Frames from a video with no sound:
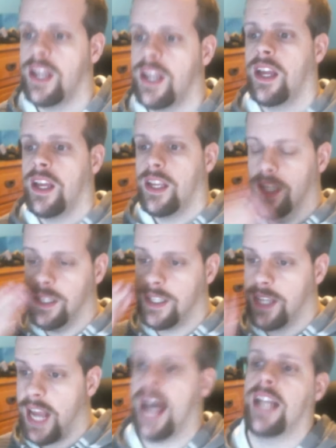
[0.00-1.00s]
has
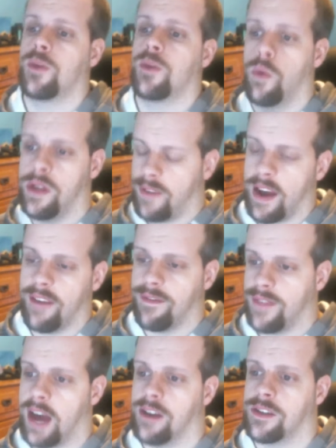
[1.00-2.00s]
got
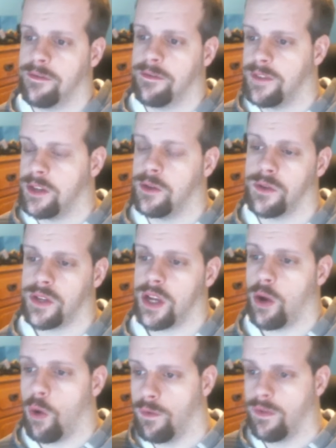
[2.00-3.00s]
25,000 views
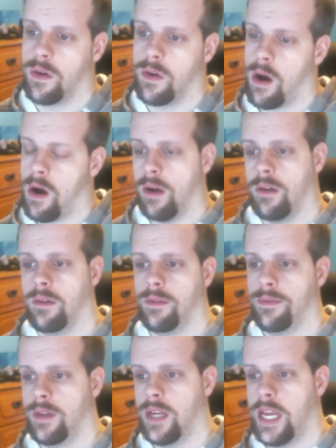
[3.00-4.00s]
overall.
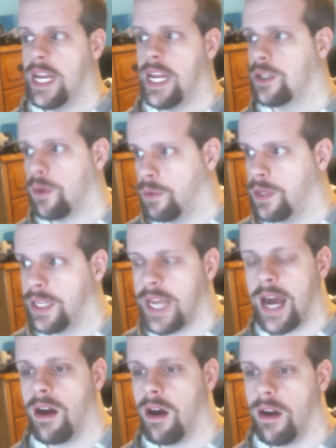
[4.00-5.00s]
And it's only got
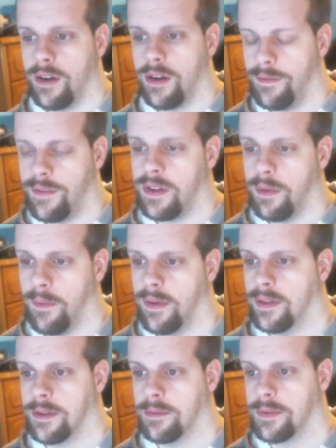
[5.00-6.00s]
151
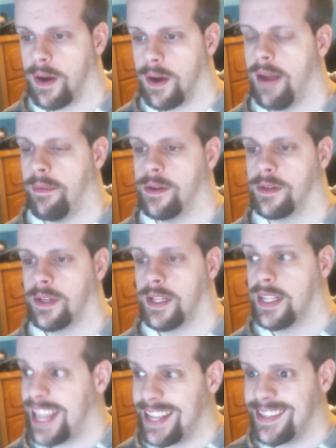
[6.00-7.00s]
subscribers.
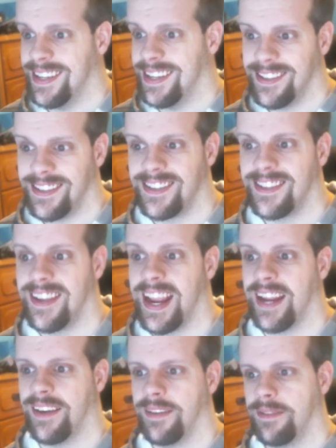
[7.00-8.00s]
That's insane.
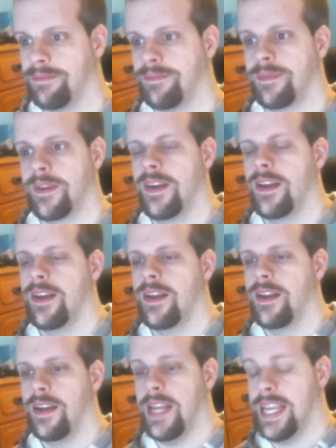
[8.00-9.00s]

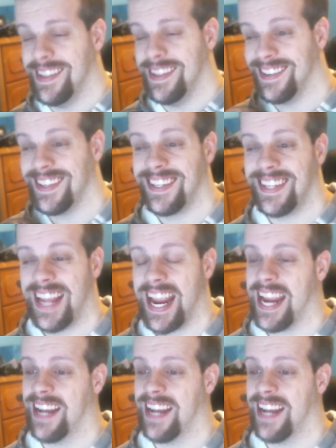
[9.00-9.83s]
Insane.